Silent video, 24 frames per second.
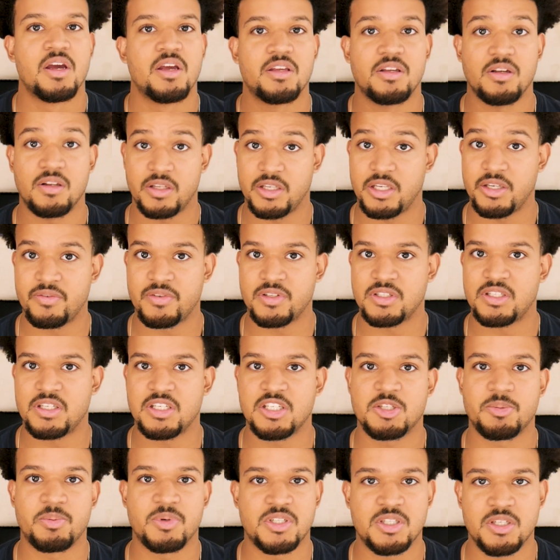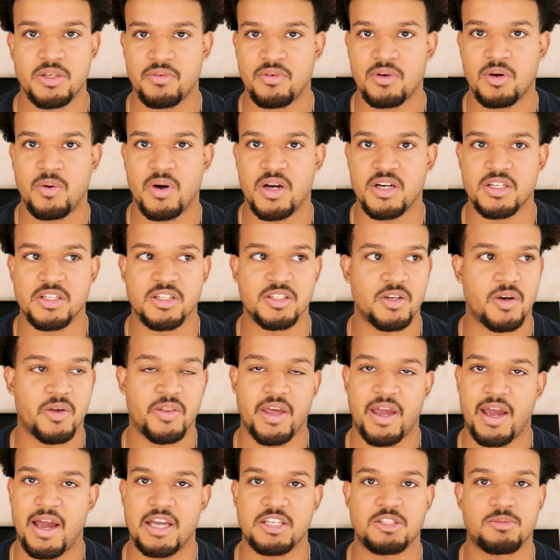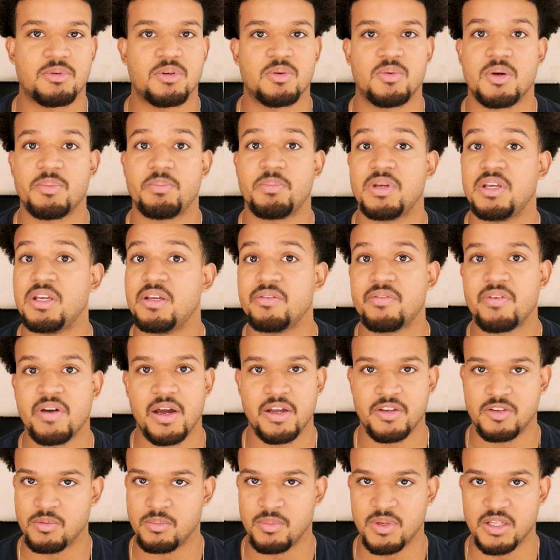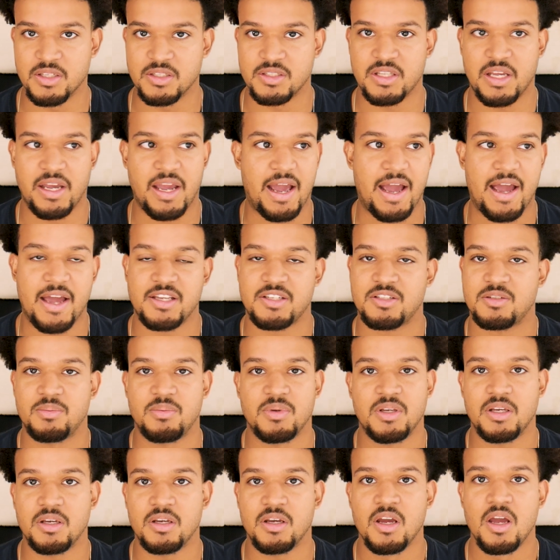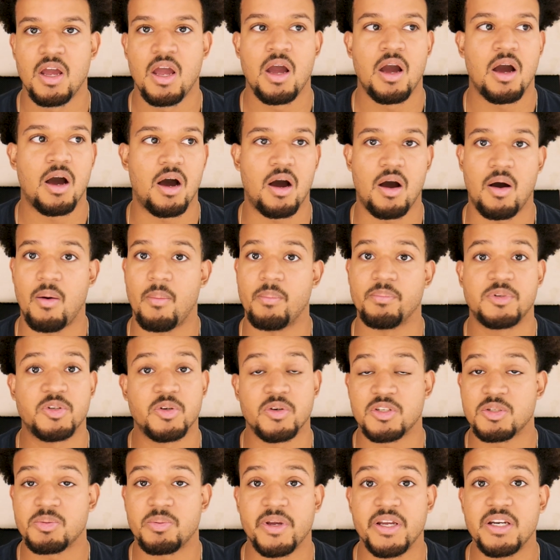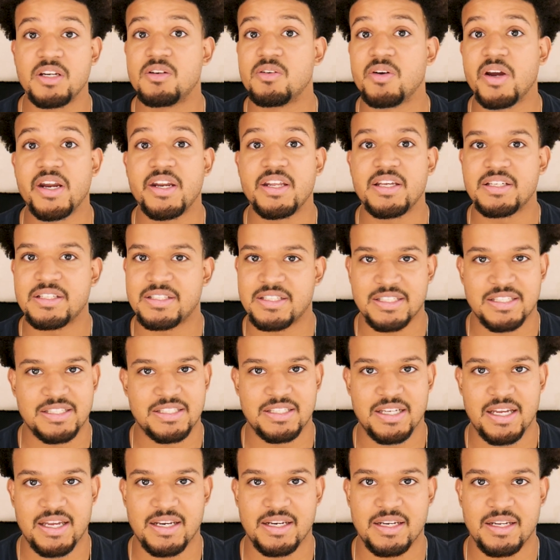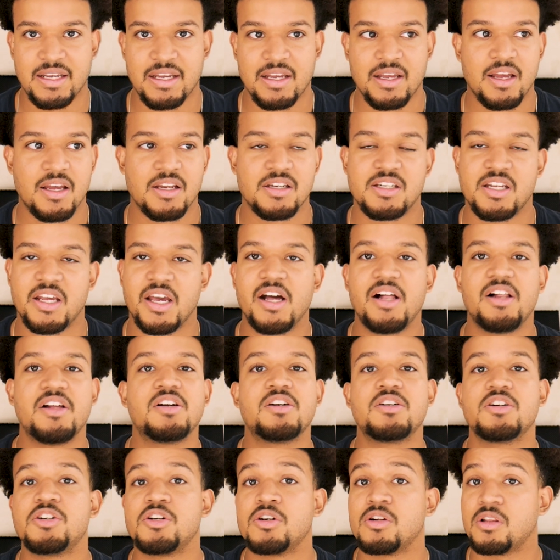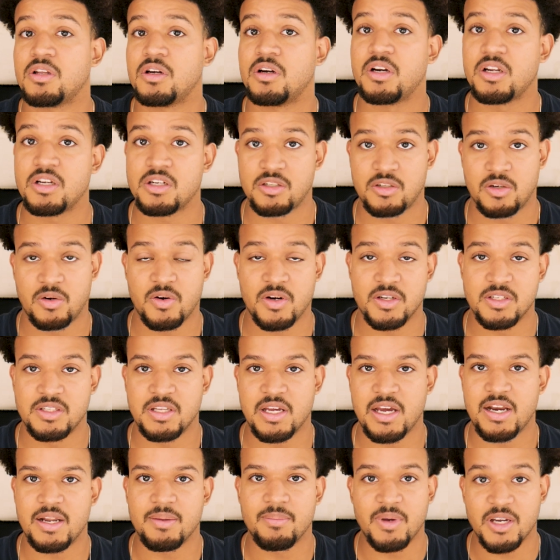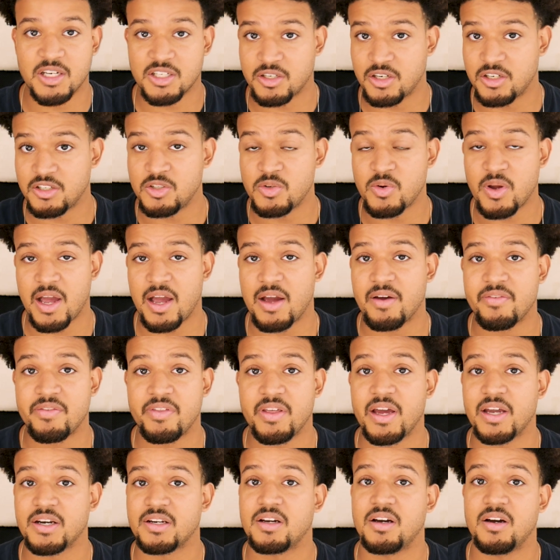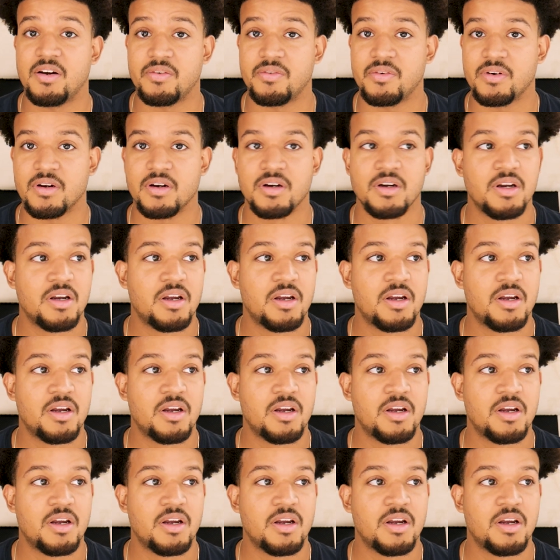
you'll even see specific questions. Oh, they asked me what p-value means. They asked me to explain gradient descent. Tailor your learning towards that and make sure you have that covered,